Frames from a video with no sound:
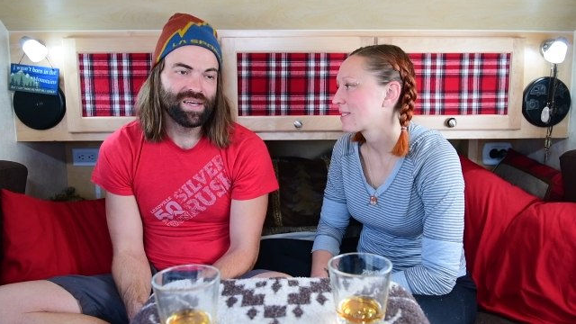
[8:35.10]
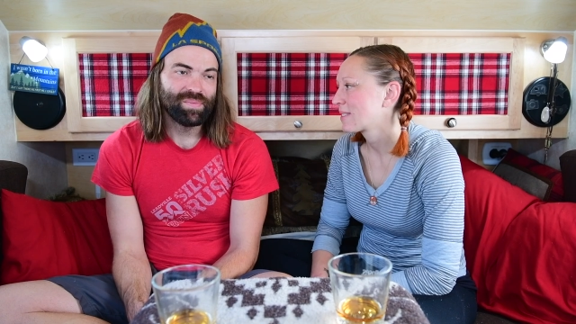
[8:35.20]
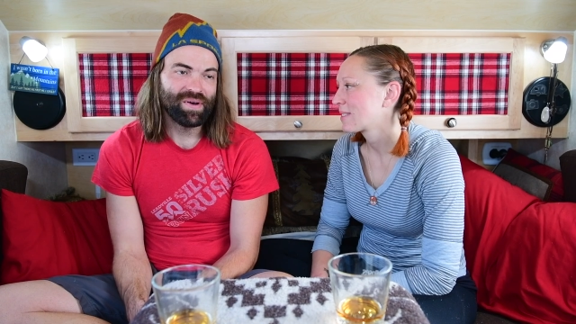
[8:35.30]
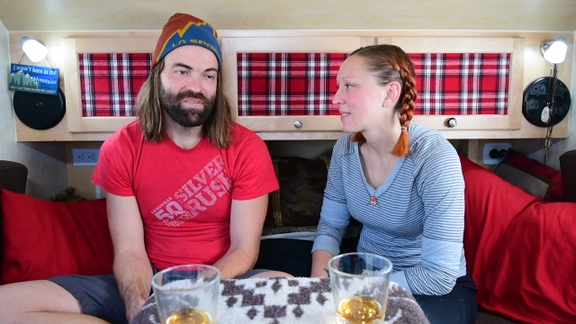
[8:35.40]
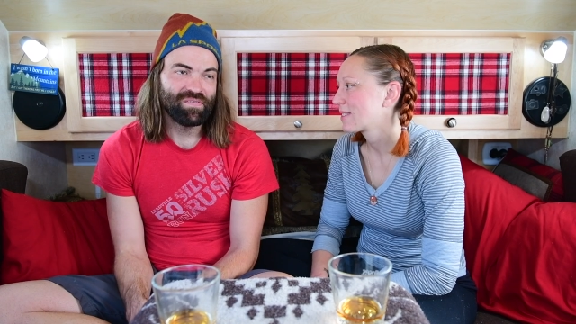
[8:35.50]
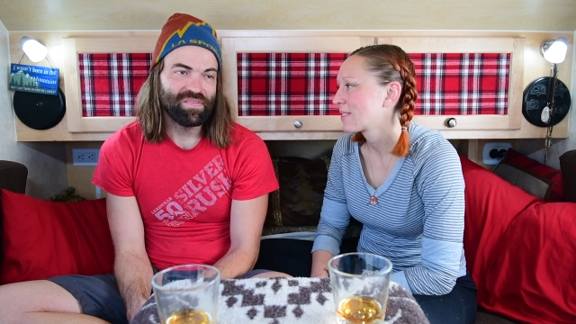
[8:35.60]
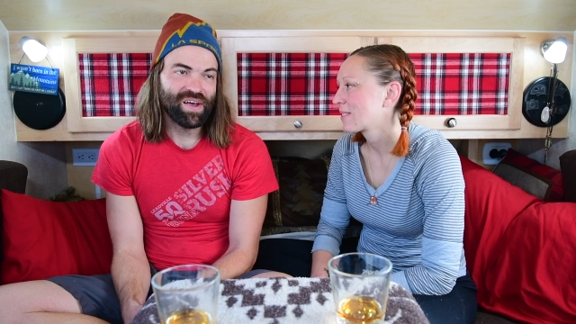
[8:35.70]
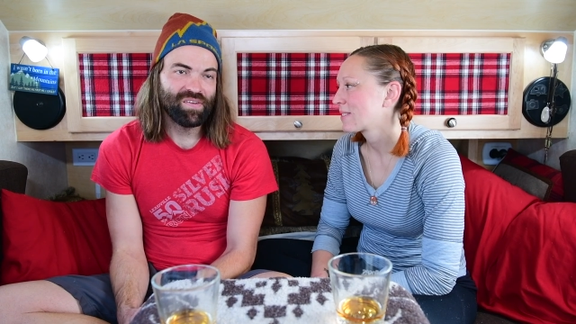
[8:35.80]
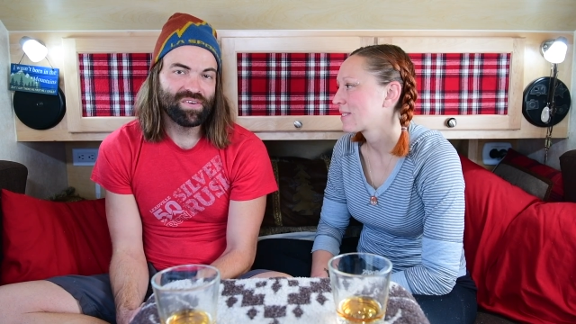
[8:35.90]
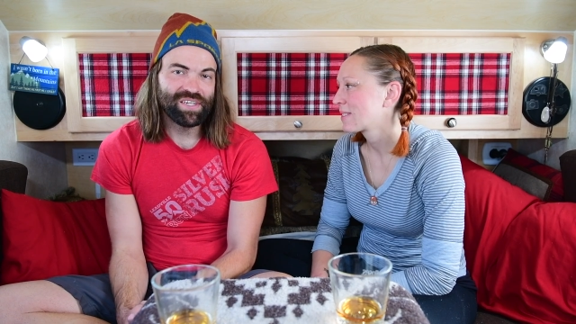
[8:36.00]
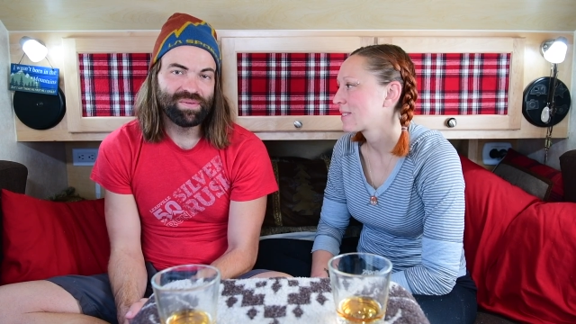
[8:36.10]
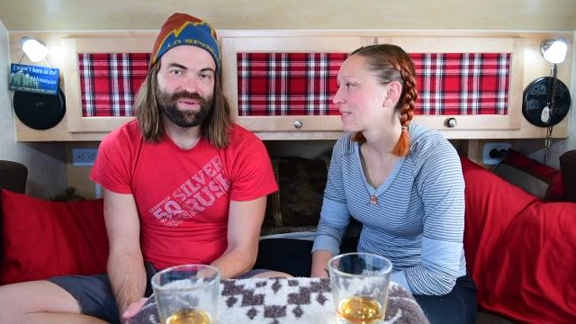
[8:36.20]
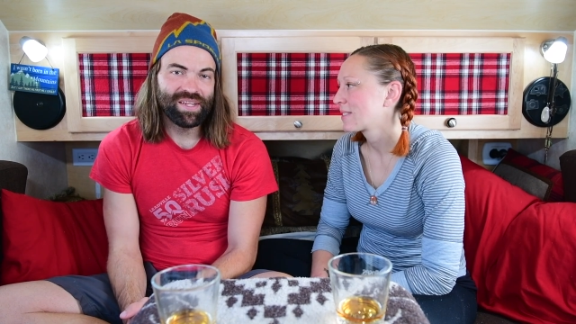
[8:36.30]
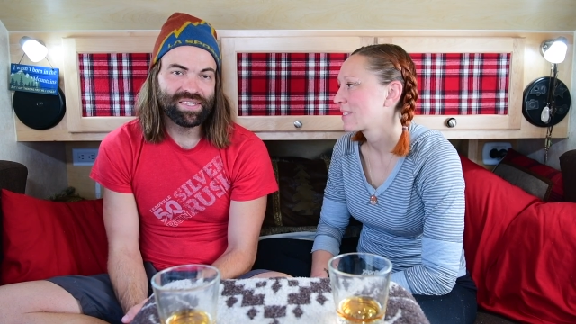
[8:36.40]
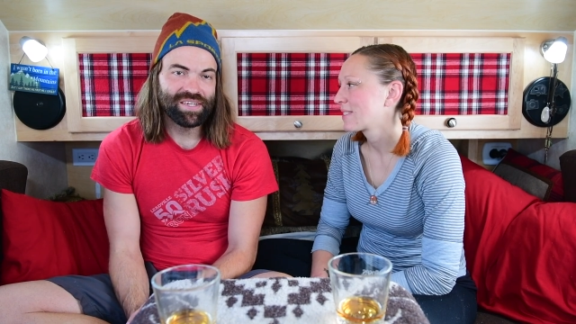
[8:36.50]
Speaker 1: About five or ten
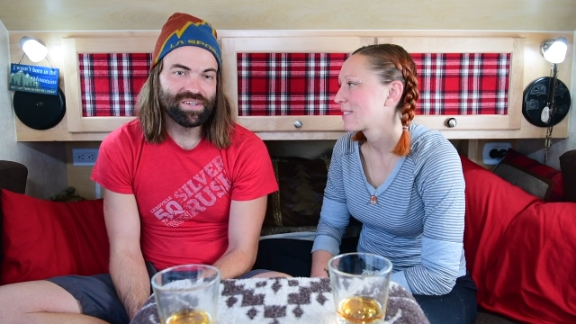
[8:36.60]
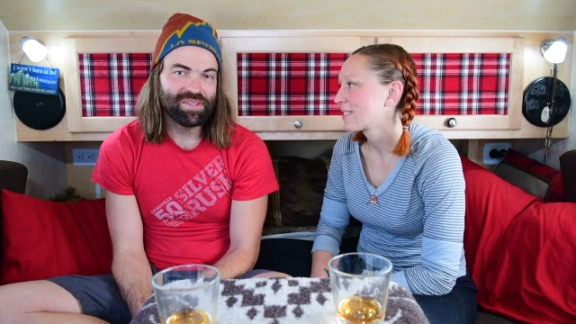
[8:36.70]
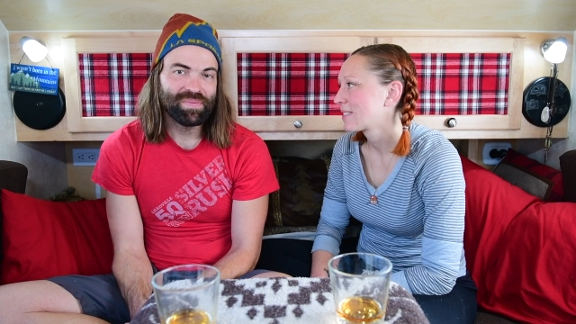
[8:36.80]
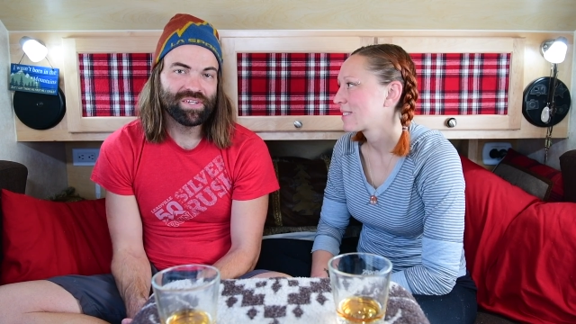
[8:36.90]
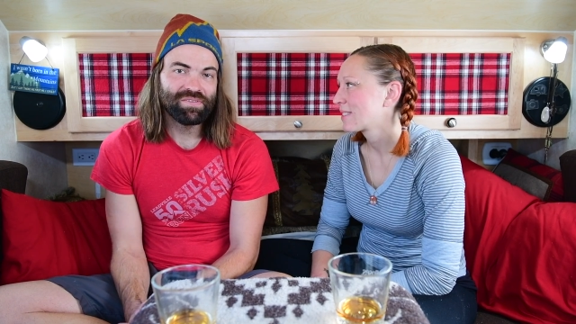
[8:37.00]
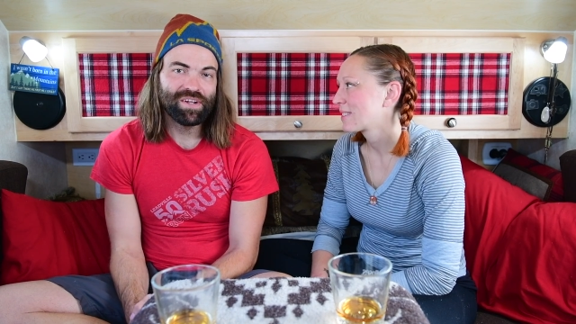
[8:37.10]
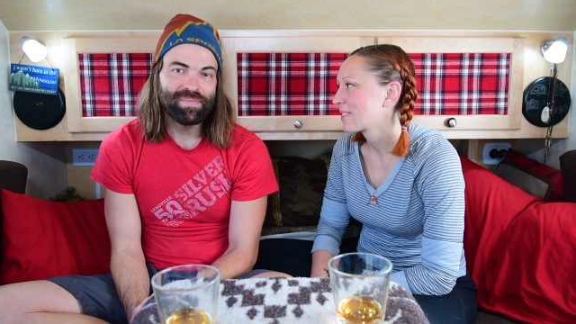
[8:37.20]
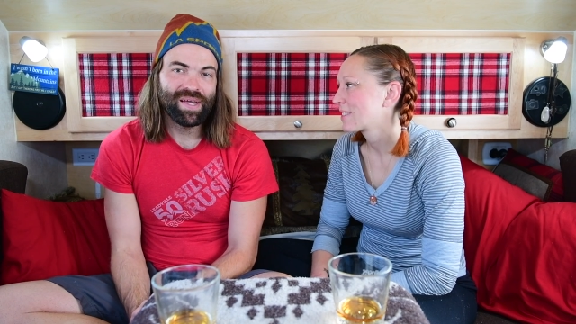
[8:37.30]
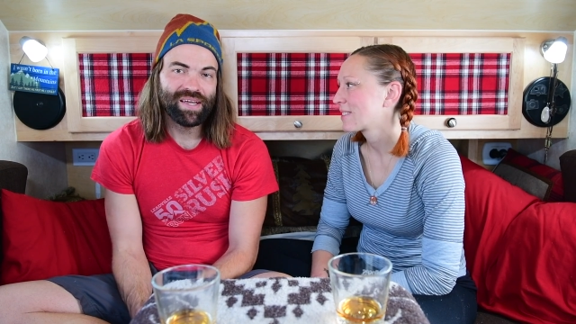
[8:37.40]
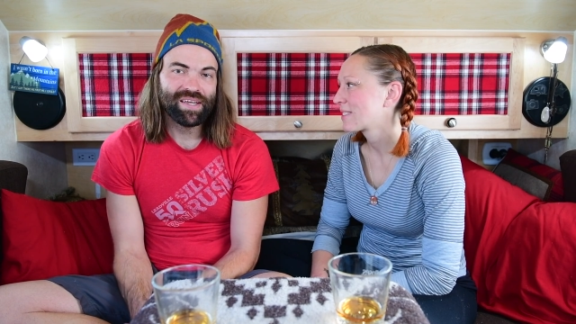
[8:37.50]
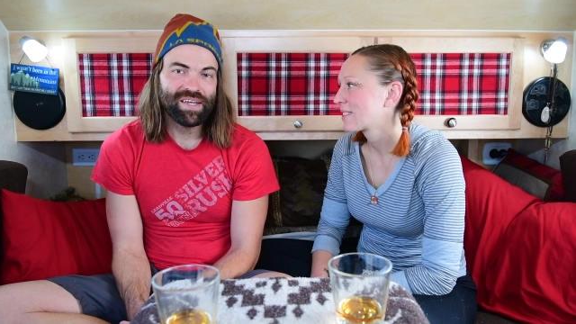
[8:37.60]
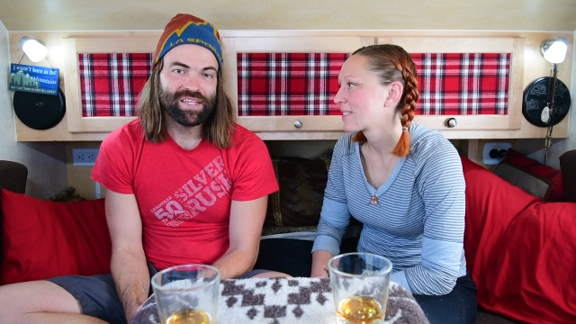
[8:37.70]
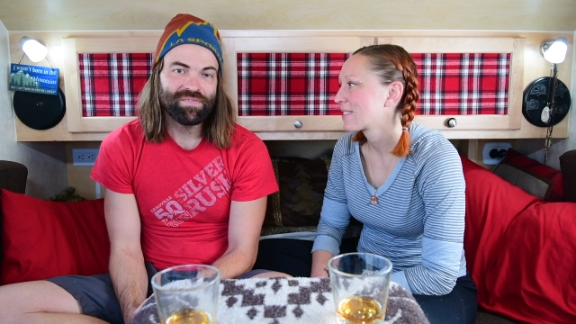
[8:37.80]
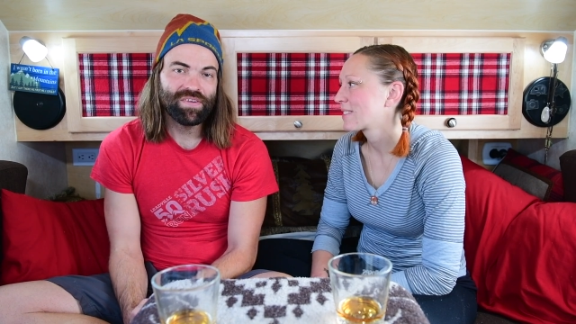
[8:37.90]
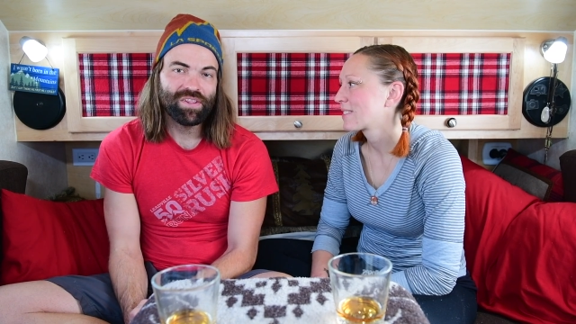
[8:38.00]
minutes into the bus ride back, I
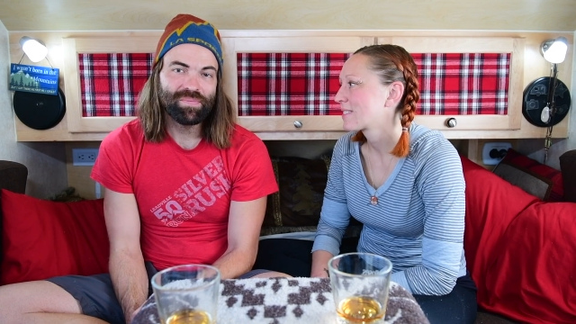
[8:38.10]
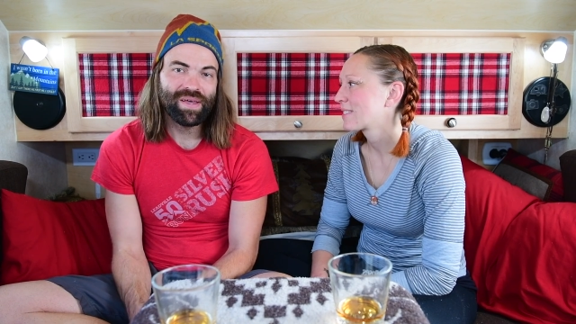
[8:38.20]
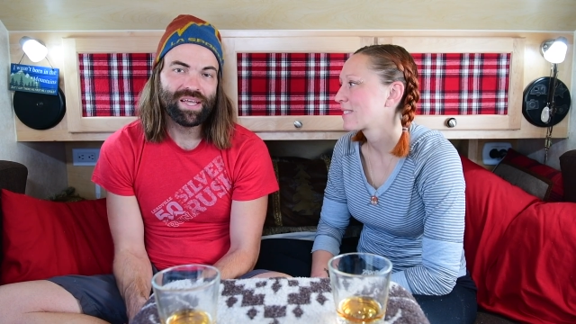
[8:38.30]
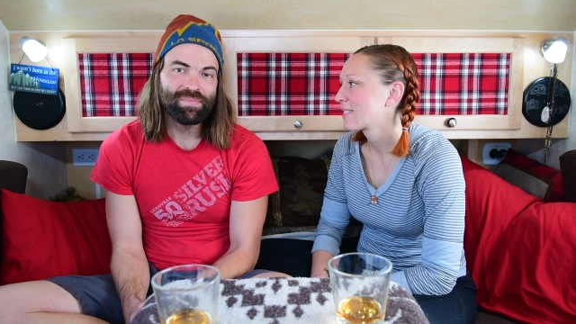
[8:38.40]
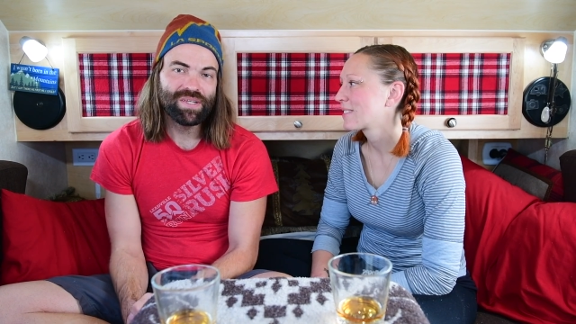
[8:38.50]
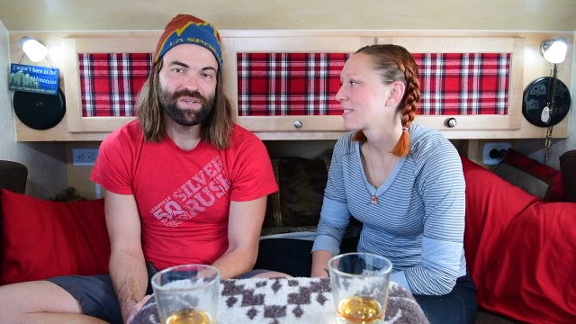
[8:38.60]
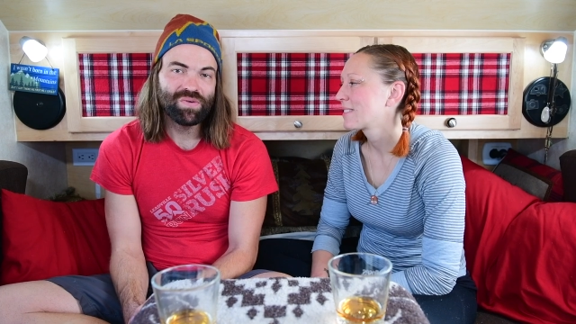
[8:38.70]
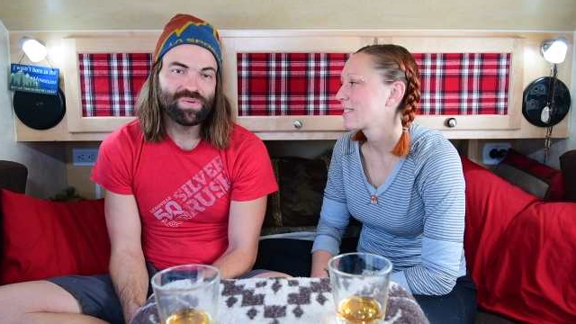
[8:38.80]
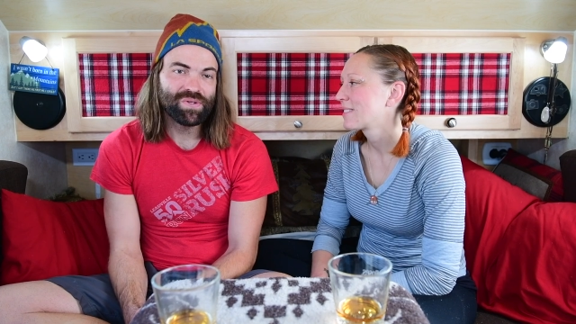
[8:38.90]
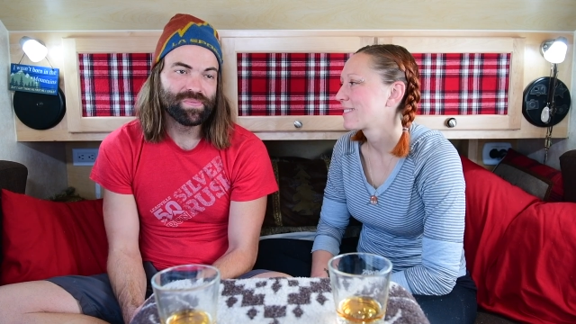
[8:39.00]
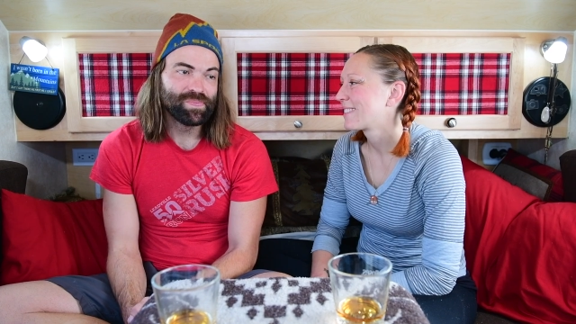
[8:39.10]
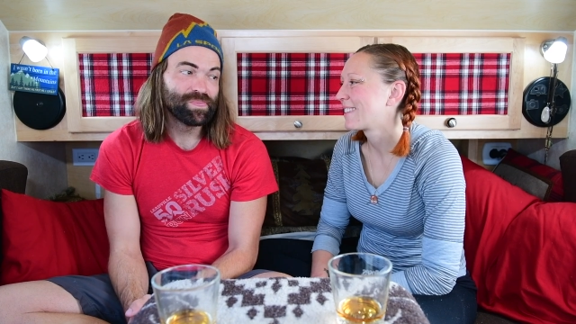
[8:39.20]
got the feeling back in my toes.